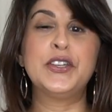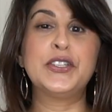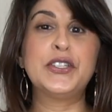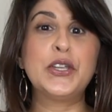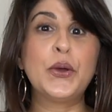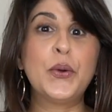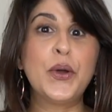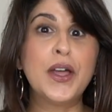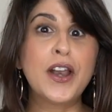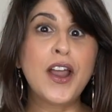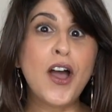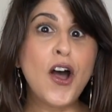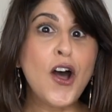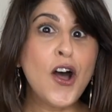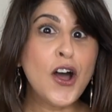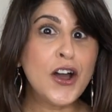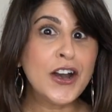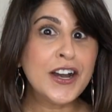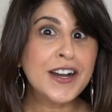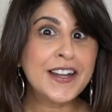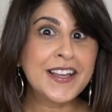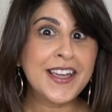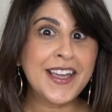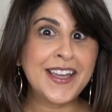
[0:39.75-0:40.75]
So in
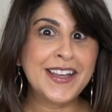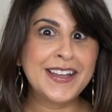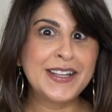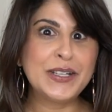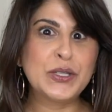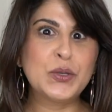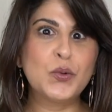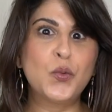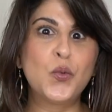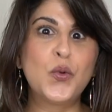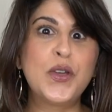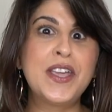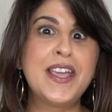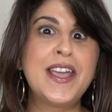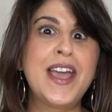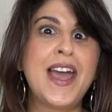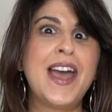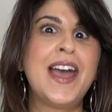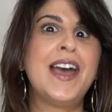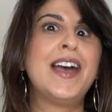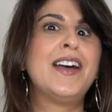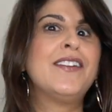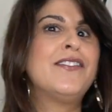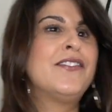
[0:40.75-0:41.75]
our case, we
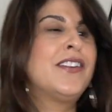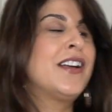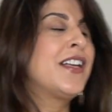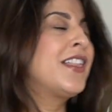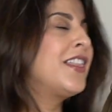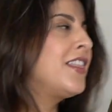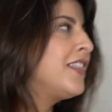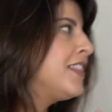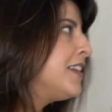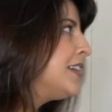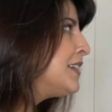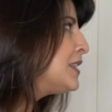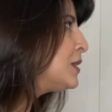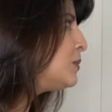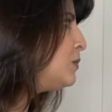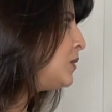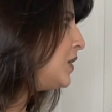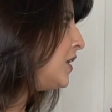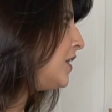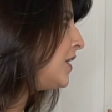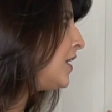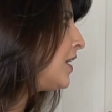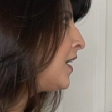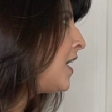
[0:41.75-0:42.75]
have this
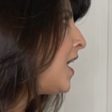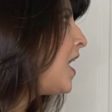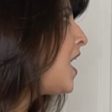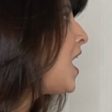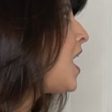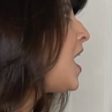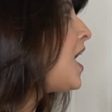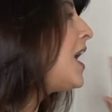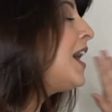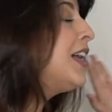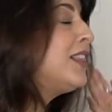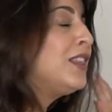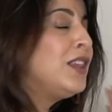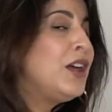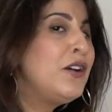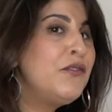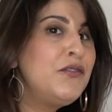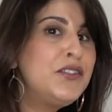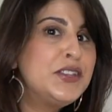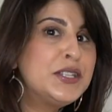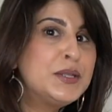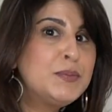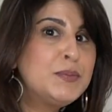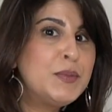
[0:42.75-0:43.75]
mirror. I
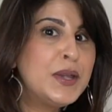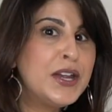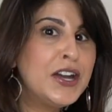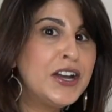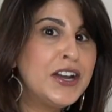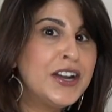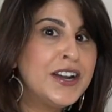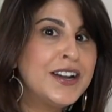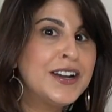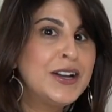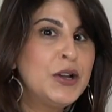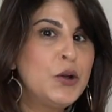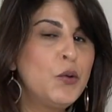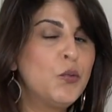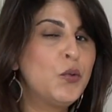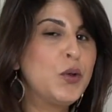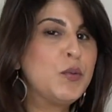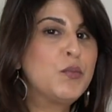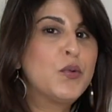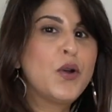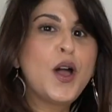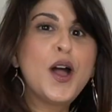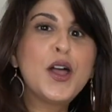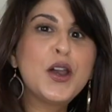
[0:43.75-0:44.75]
love this mirror. We
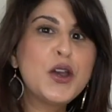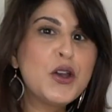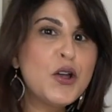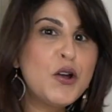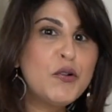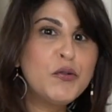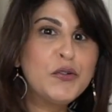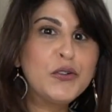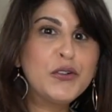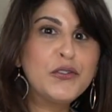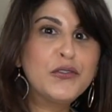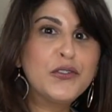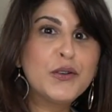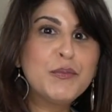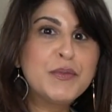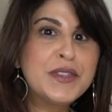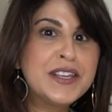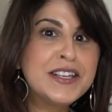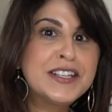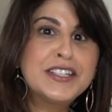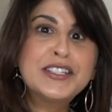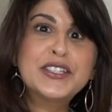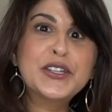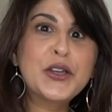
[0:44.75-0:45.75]
brought it over from the
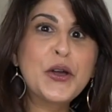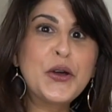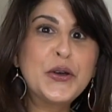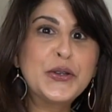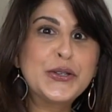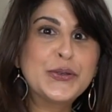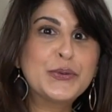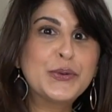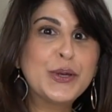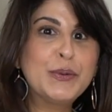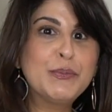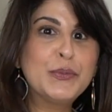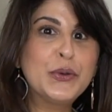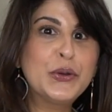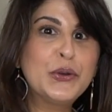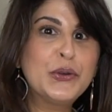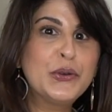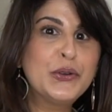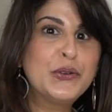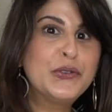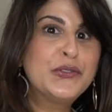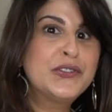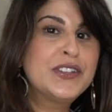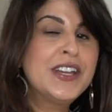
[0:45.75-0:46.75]
East Coast when we
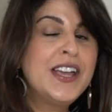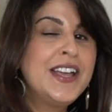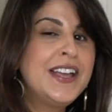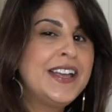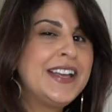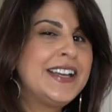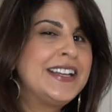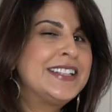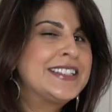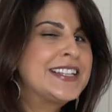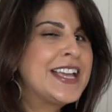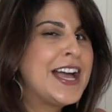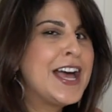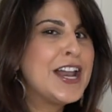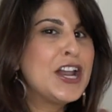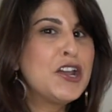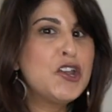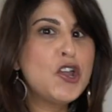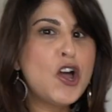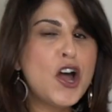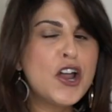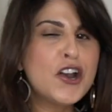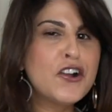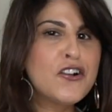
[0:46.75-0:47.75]
moved. It's got a
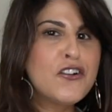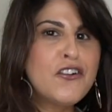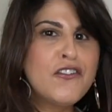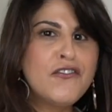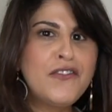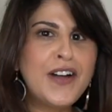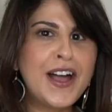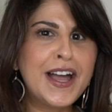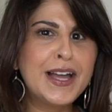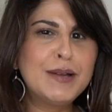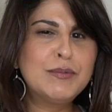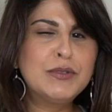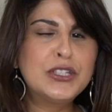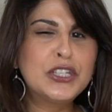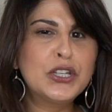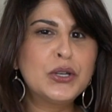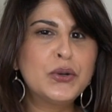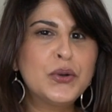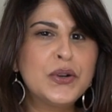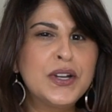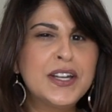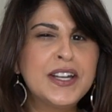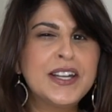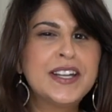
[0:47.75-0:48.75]
nautical vibe
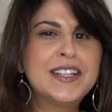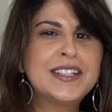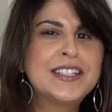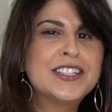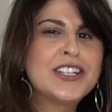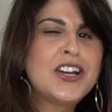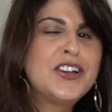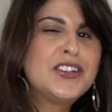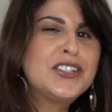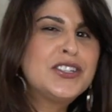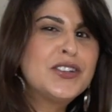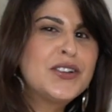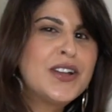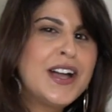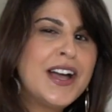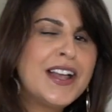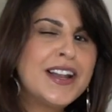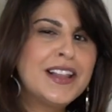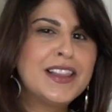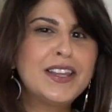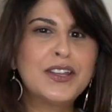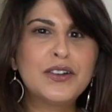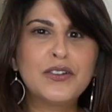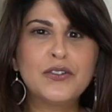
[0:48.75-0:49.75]
to it. It's also
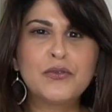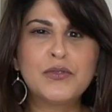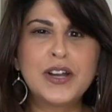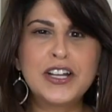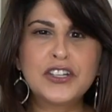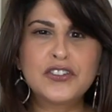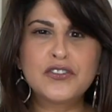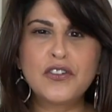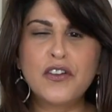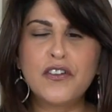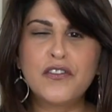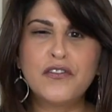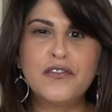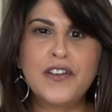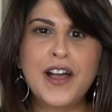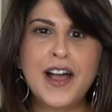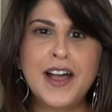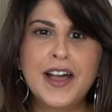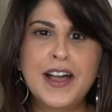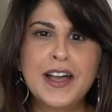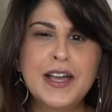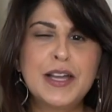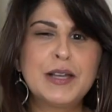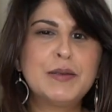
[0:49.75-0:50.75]
got a little retro
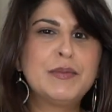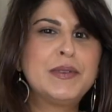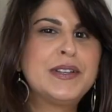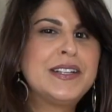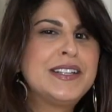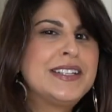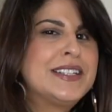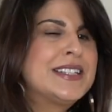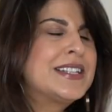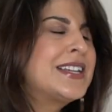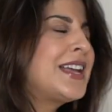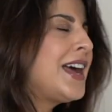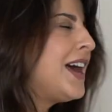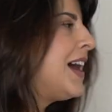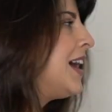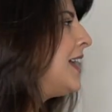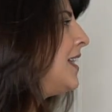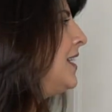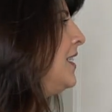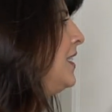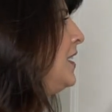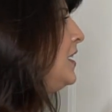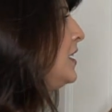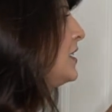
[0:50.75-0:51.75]
vibe. It's got
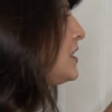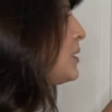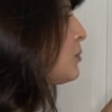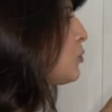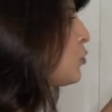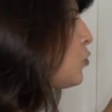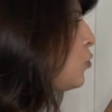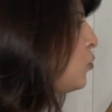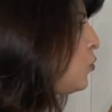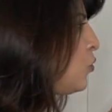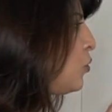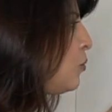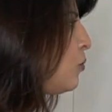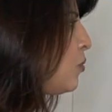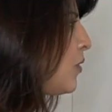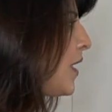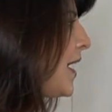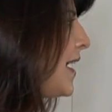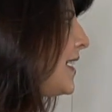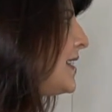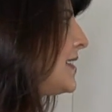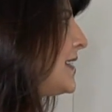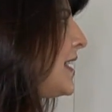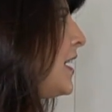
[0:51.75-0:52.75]
some cool
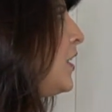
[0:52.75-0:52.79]
brass